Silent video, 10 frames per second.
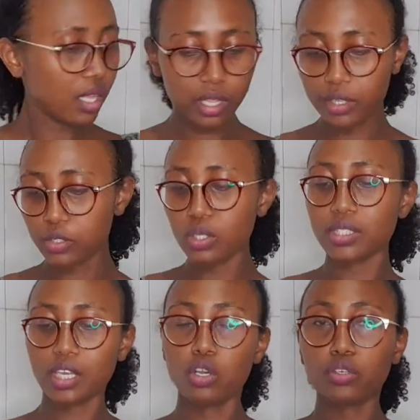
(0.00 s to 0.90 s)
These ones
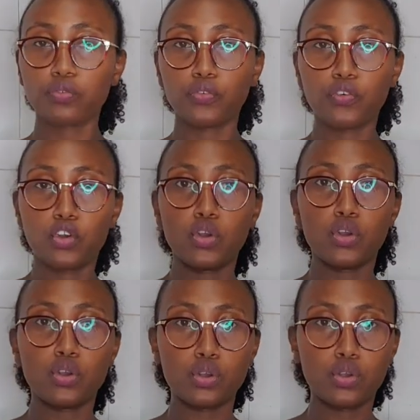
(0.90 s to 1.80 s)
I got
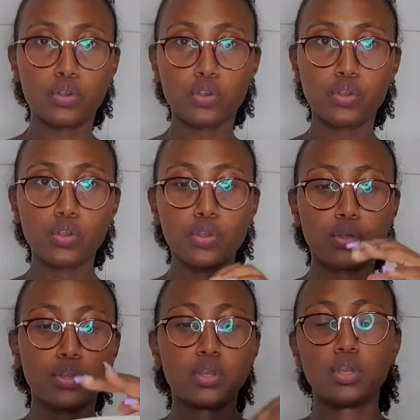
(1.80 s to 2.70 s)
for
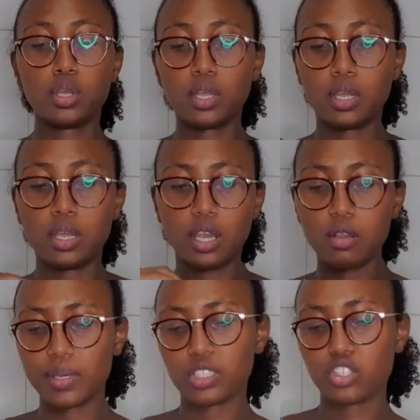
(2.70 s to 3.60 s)
how
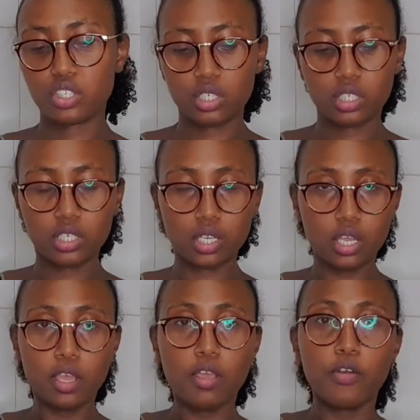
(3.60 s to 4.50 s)
much?
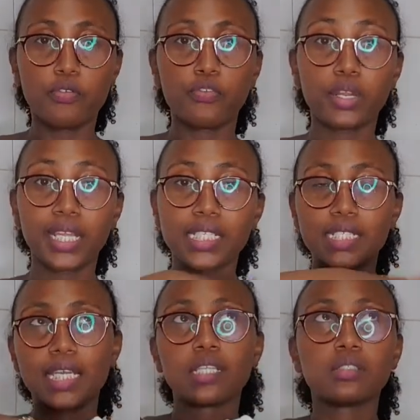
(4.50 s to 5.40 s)

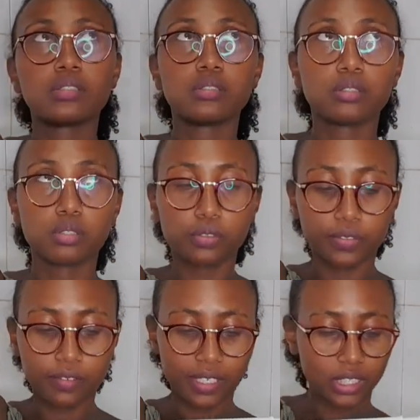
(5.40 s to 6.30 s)
499. So
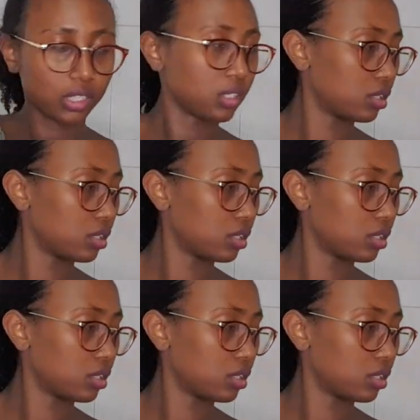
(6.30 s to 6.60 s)
500.